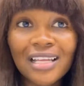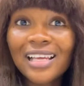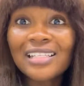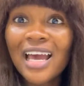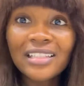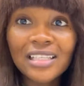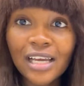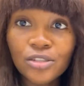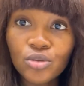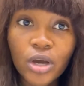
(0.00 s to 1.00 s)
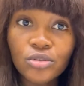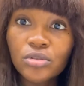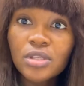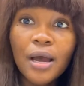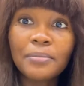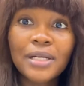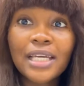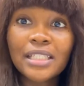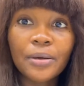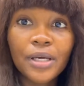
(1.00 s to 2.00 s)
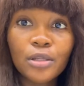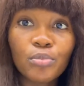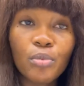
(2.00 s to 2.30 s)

And aside that, you can just apply directly.